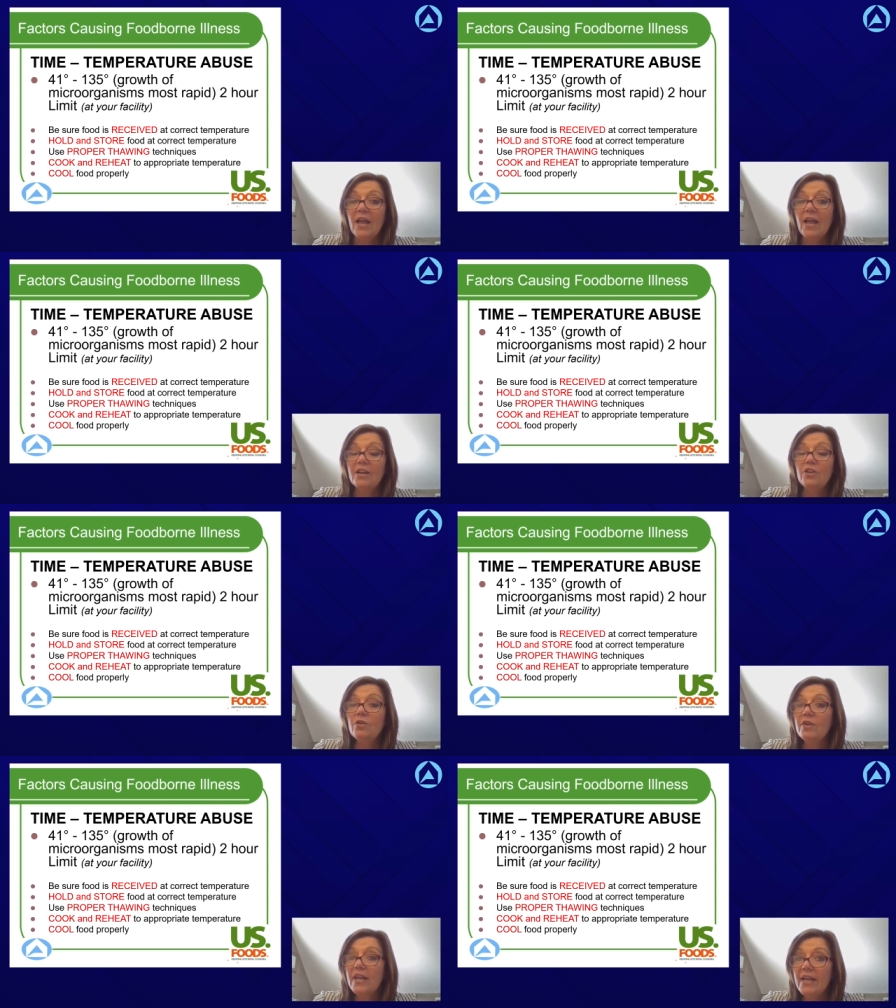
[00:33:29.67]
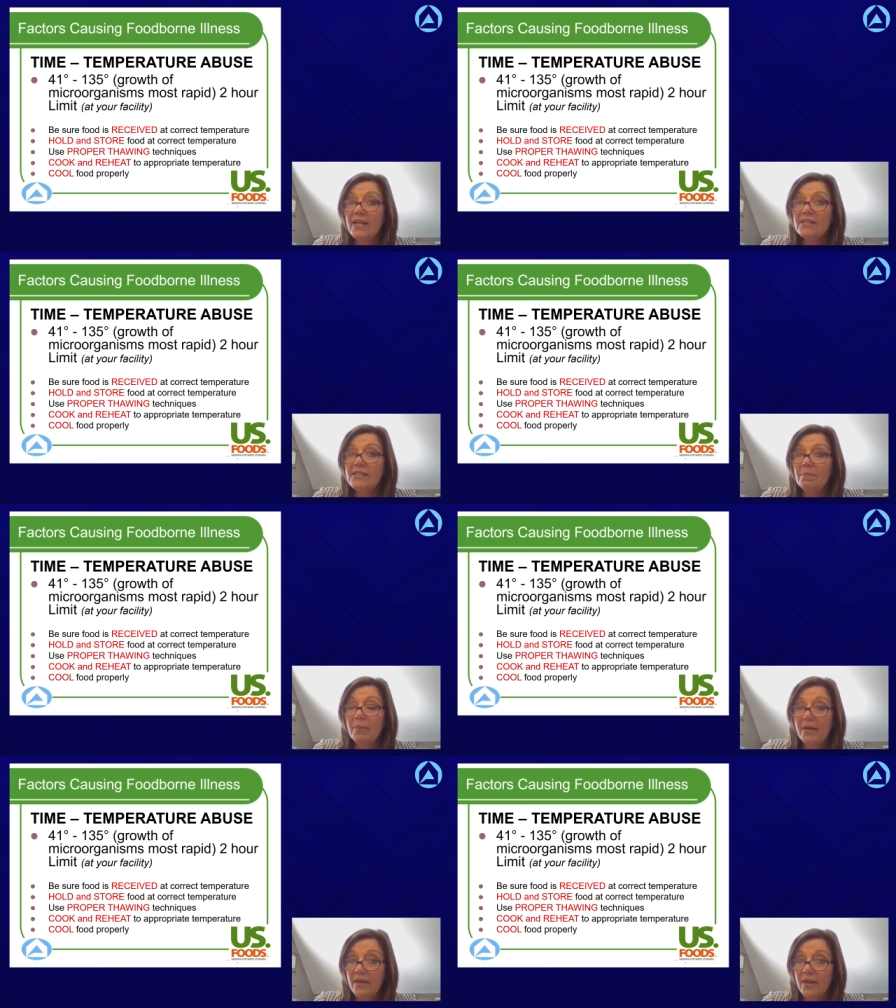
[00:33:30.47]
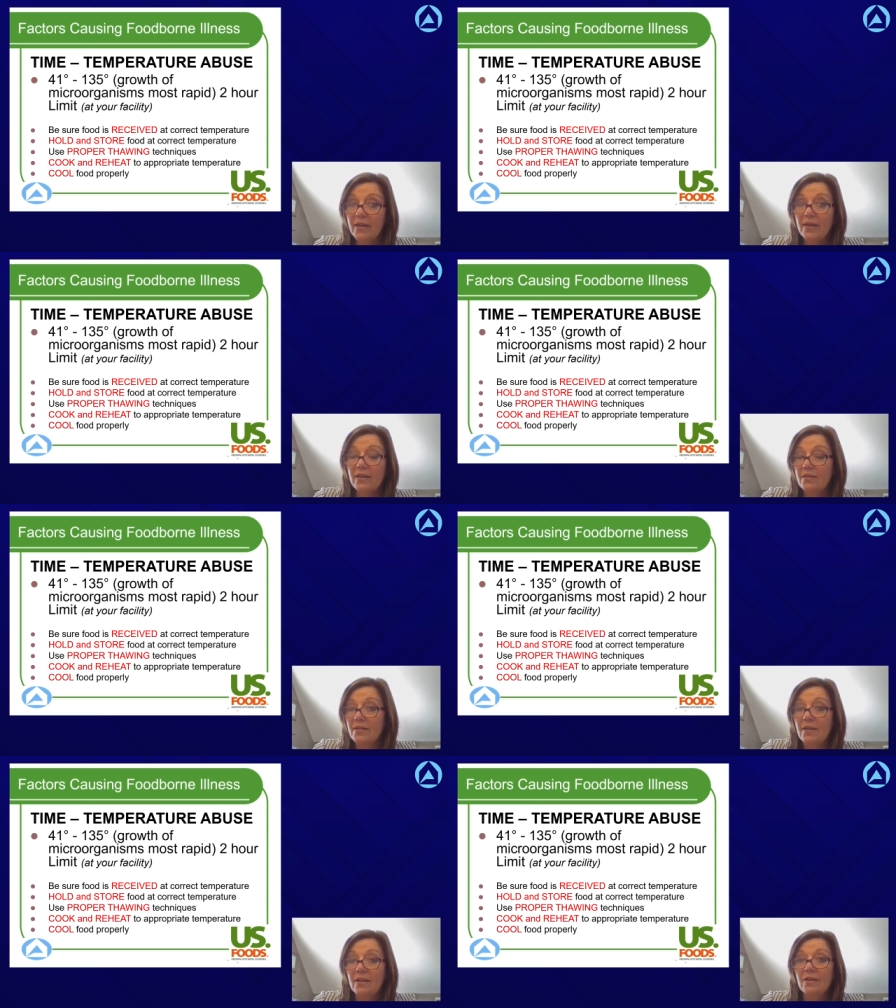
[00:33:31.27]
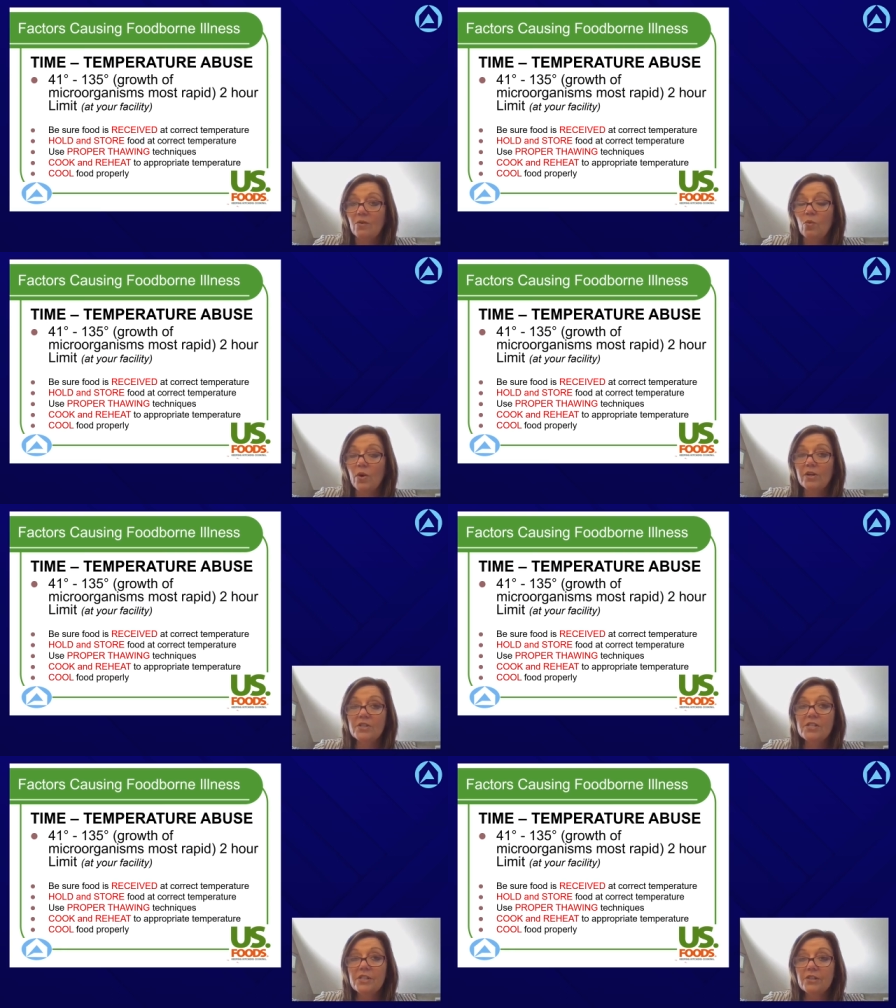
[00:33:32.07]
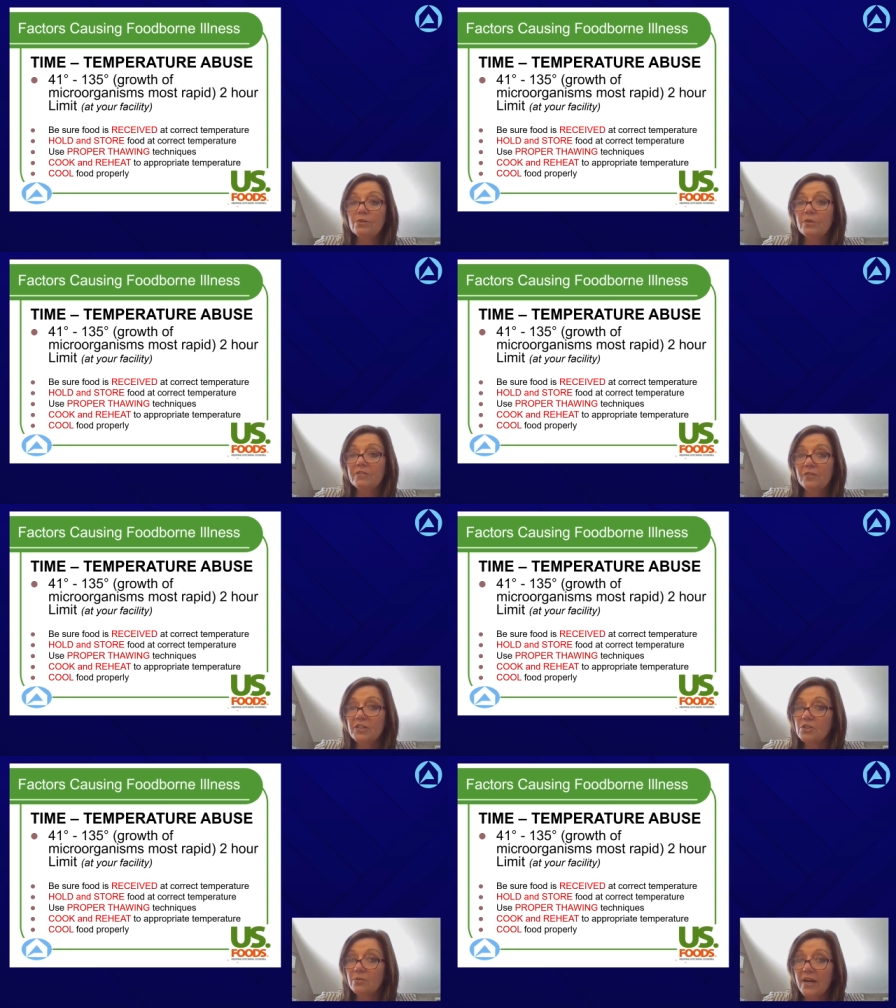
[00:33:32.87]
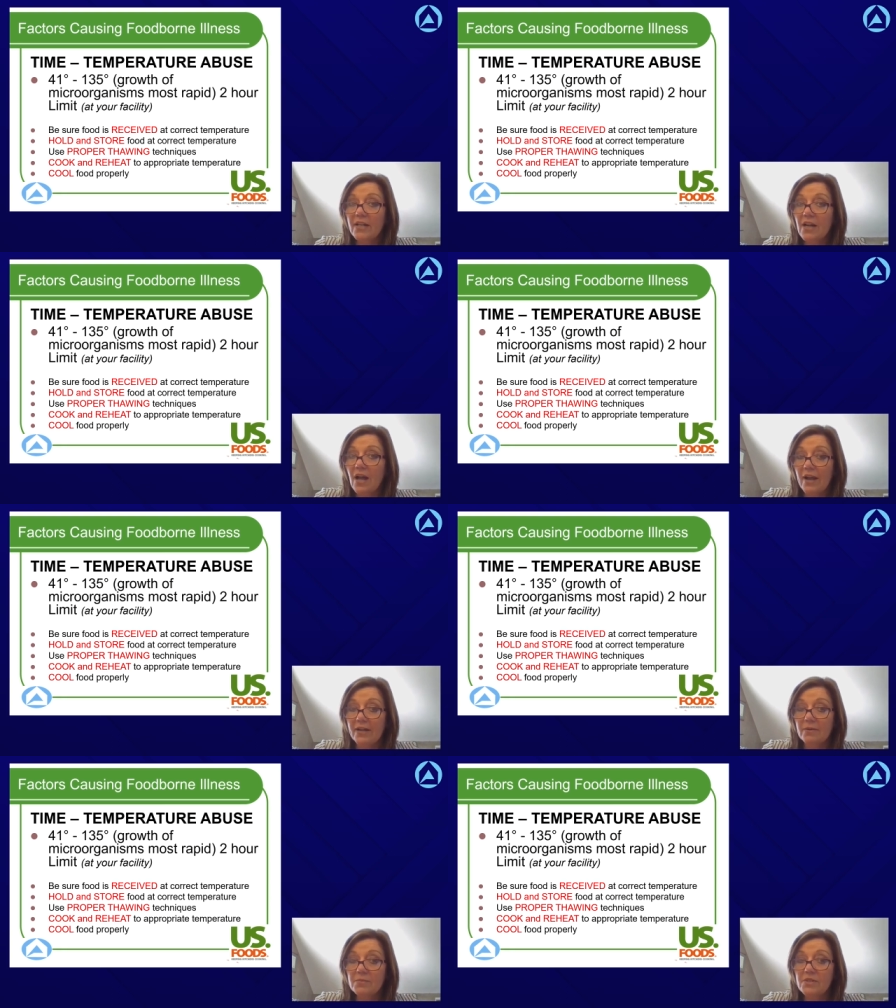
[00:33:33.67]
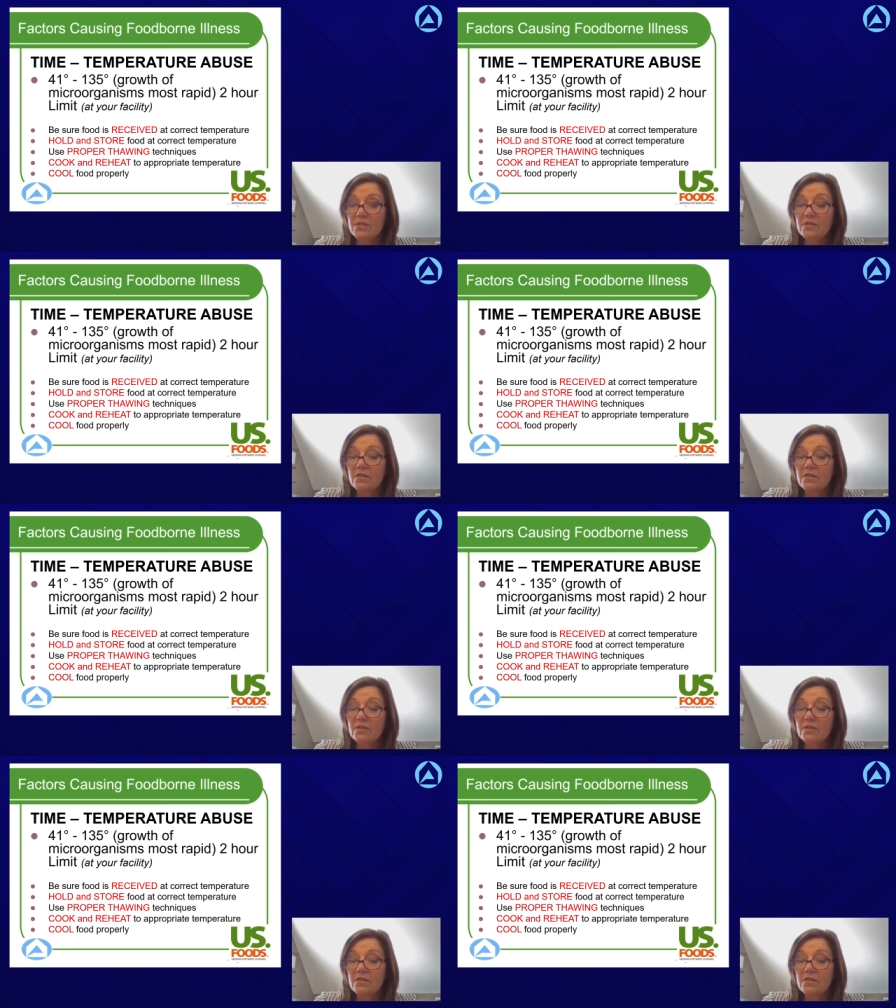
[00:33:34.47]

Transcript: and you need to pick 1 or 2 refrigerated items